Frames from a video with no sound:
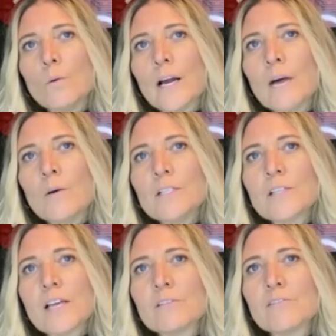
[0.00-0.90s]
how has
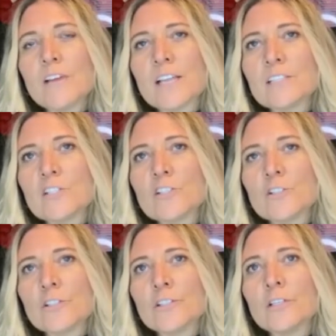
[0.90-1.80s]
that affected
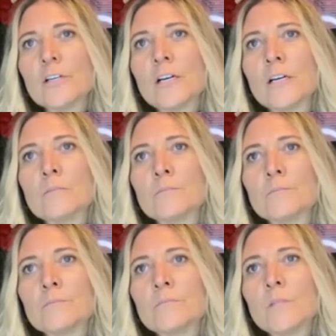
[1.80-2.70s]
your um,